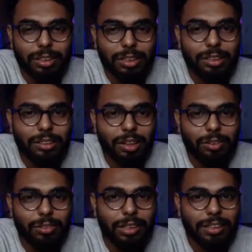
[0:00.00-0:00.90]
in
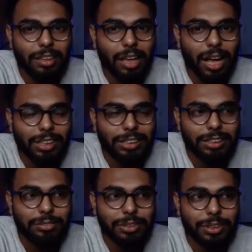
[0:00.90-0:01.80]
our last
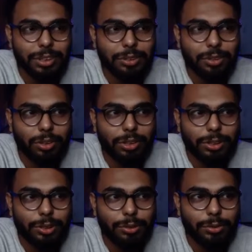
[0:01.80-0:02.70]
video
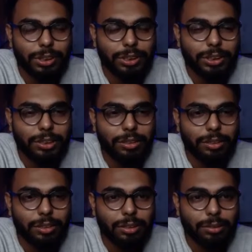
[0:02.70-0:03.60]
also, which
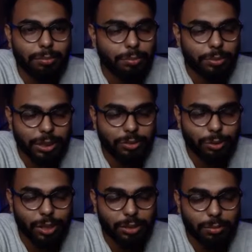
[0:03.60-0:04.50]

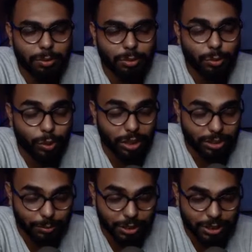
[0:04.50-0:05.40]
work
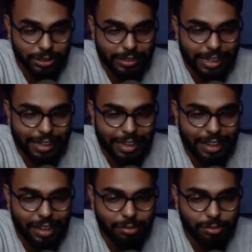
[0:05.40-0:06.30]
workspace that I
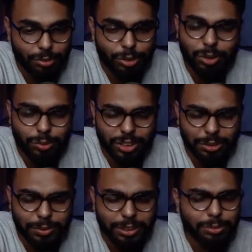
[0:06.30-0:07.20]
have, not
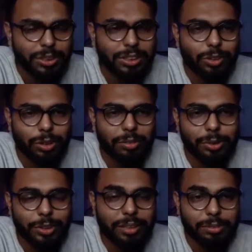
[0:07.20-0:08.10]
workspace, with
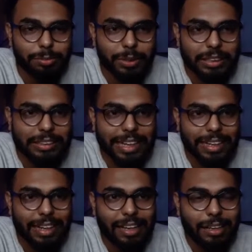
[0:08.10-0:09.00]
collaborative space that
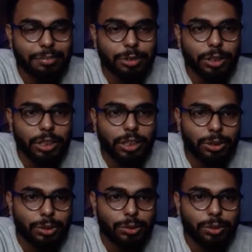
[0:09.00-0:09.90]
I have
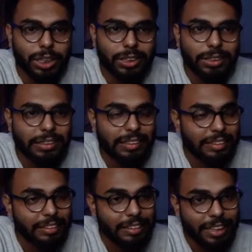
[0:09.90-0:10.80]
showcased,
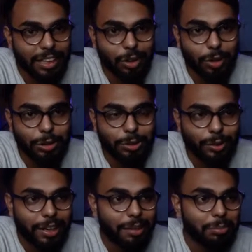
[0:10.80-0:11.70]
they also
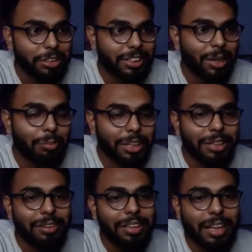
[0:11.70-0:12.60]
claim the same
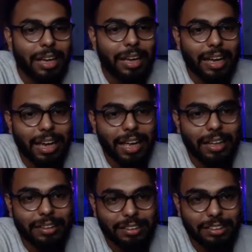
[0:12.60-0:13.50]
thing,
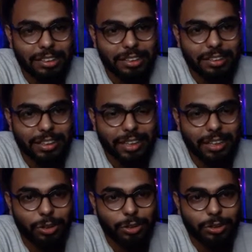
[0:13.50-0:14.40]
and here they
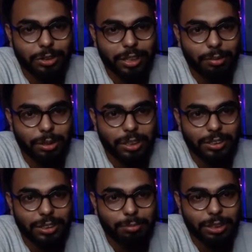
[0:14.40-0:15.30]
are also claiming the
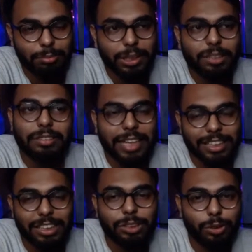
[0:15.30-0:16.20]
same thing, but that
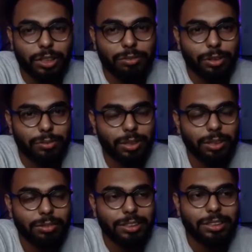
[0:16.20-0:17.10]
is only for
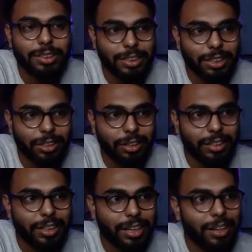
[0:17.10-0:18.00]
fun. Here
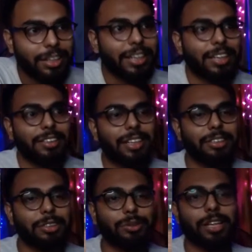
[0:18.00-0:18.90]
they are telling that
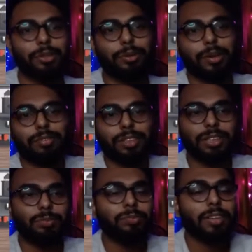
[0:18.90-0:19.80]
you can do everything.